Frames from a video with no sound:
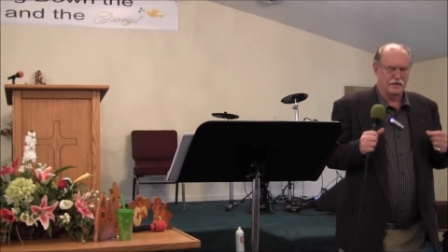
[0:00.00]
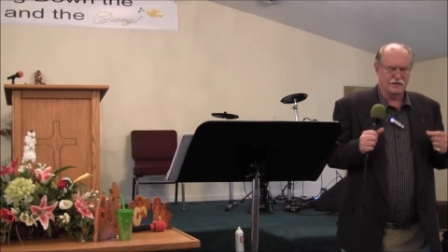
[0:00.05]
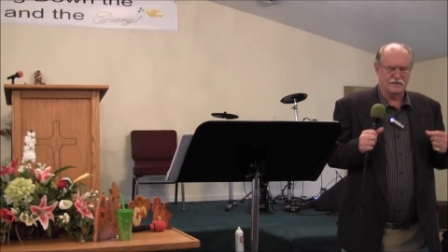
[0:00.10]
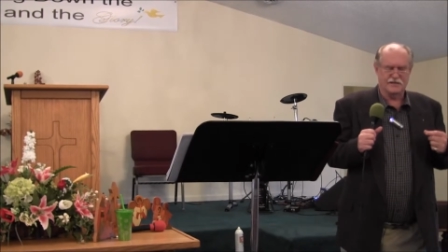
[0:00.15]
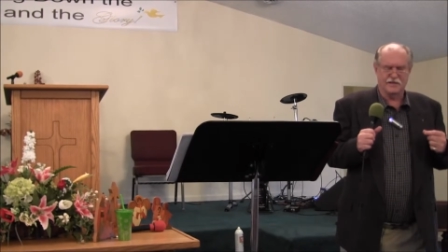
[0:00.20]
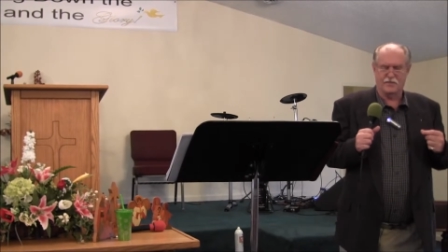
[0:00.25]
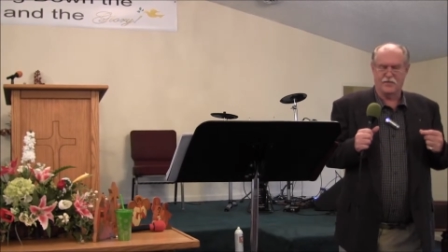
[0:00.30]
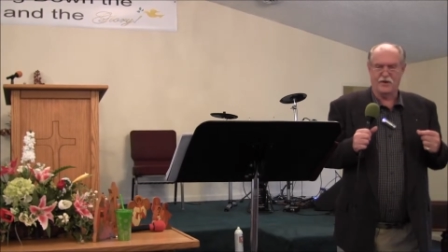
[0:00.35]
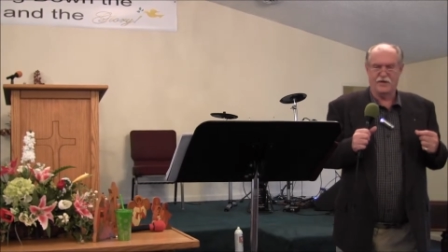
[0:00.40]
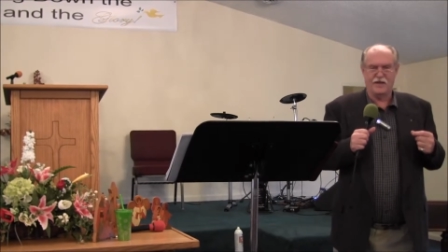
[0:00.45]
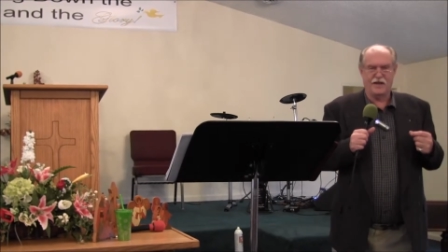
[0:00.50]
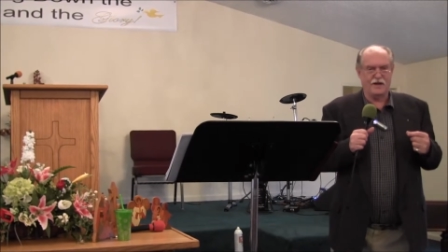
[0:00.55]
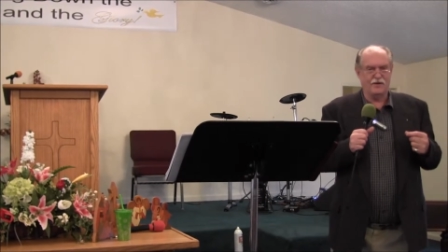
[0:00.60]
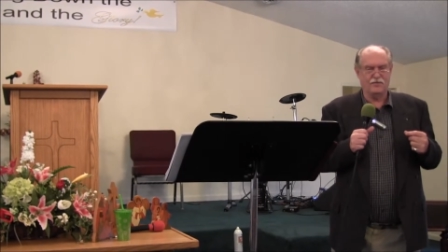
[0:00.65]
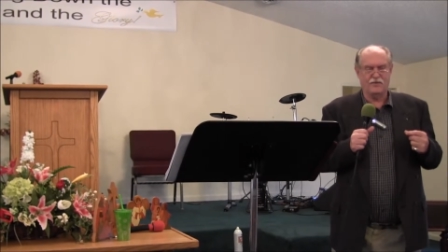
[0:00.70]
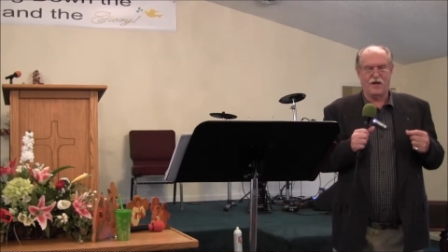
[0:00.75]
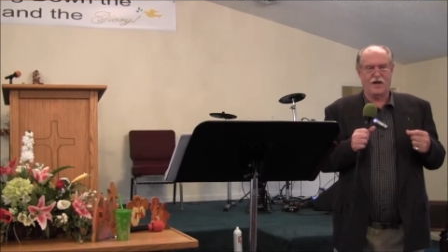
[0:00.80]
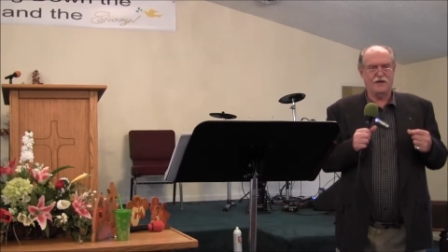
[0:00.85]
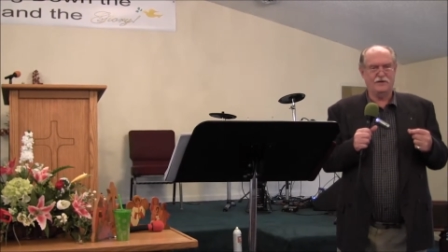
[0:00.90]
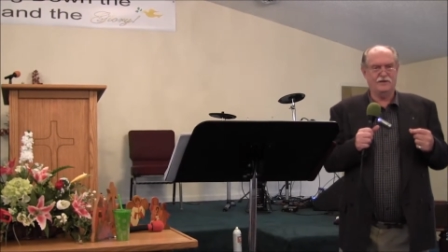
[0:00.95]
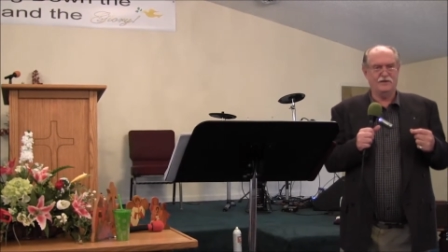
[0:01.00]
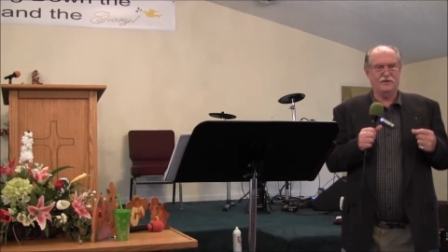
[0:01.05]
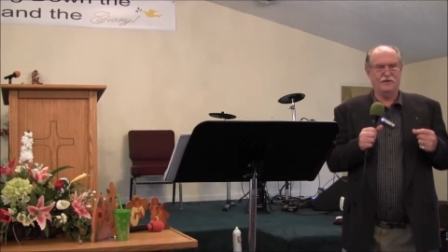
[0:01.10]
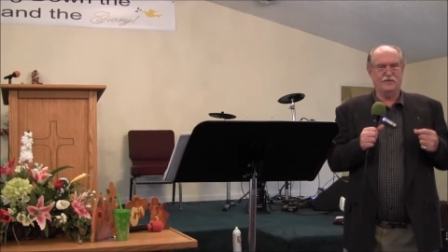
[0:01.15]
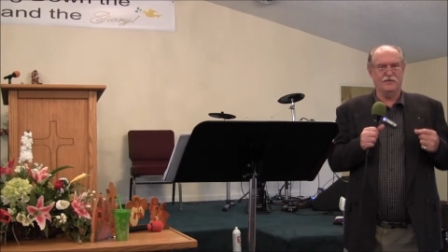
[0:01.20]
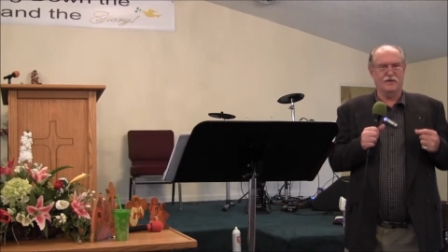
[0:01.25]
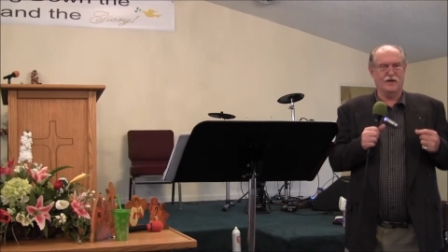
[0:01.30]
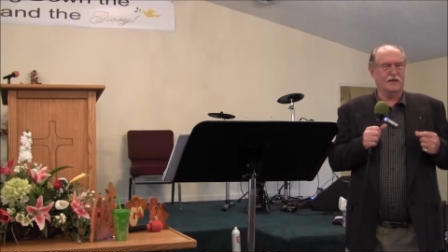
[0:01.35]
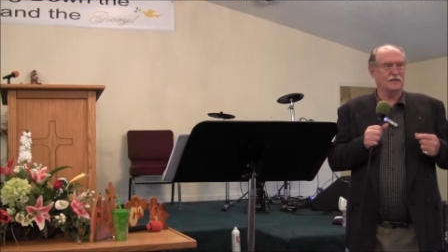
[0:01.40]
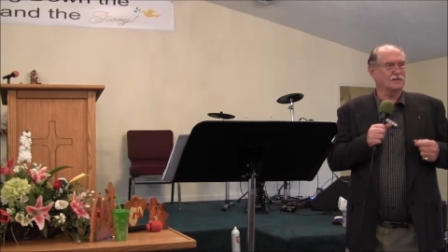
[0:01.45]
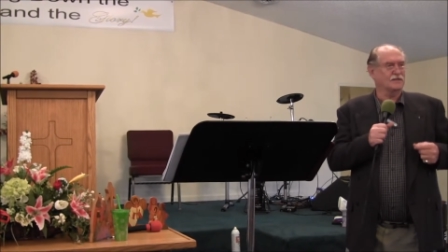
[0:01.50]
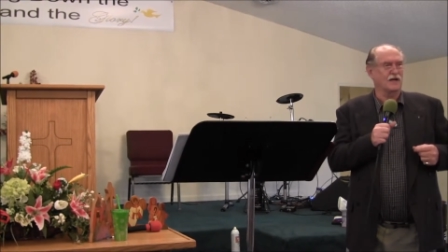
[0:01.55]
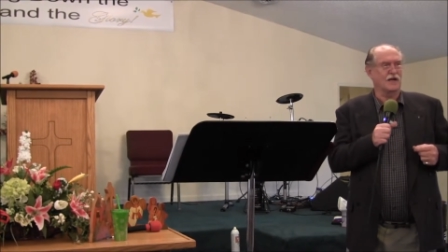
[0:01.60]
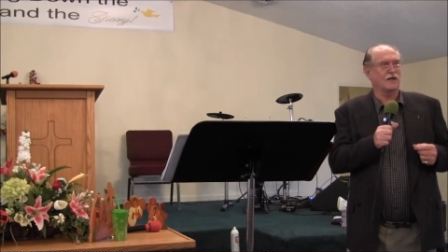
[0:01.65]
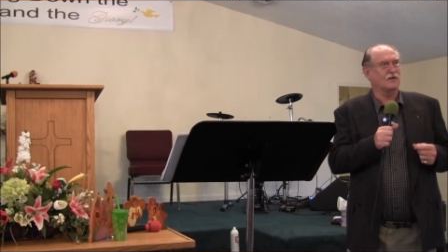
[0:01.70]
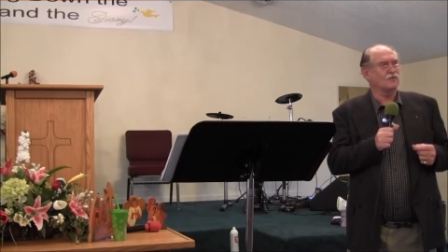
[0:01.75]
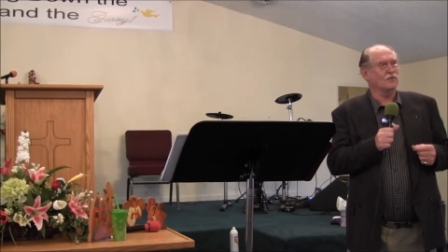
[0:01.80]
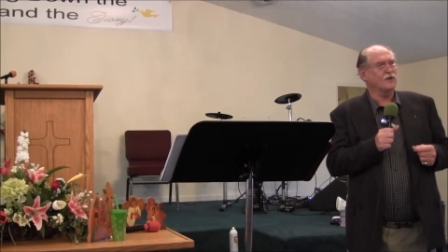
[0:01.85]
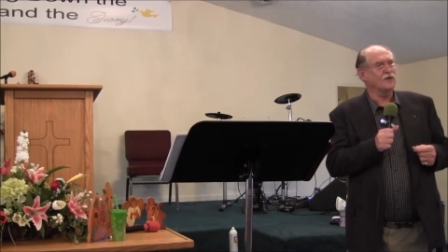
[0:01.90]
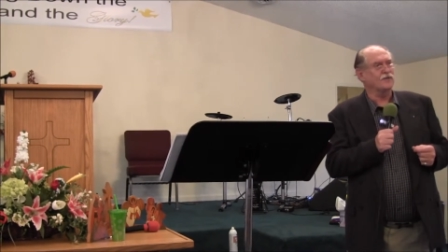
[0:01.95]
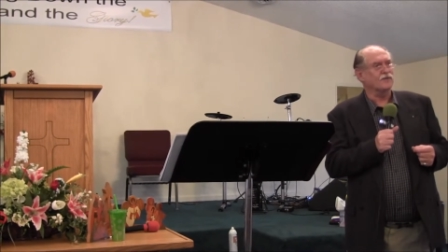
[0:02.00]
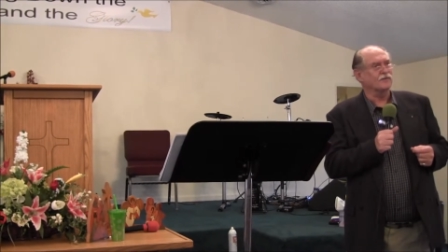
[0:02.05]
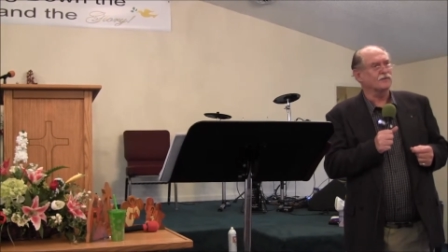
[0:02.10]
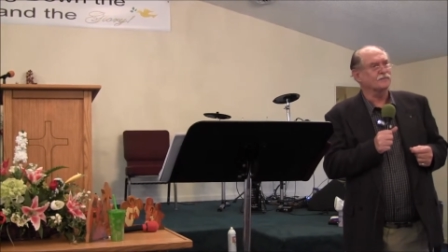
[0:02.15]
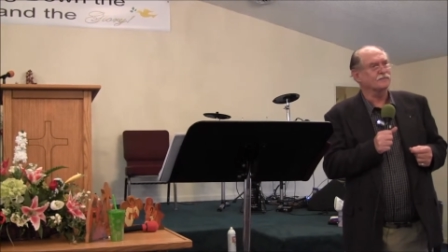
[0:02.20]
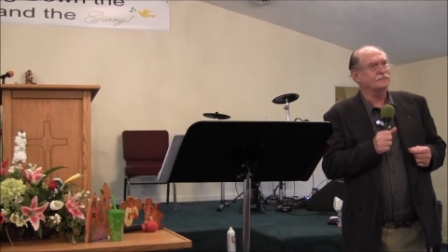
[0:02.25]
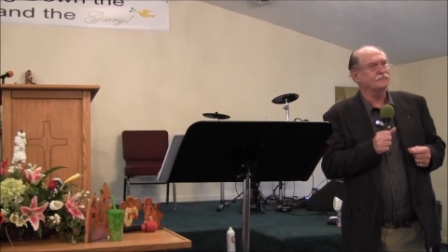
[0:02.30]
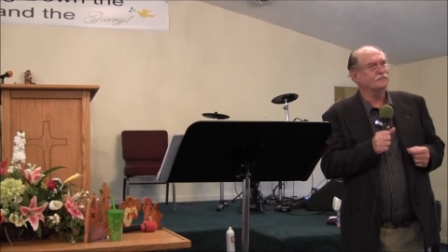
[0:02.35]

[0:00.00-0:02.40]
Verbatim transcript: said, Brother, I don't know how you do it. I said, I don't either.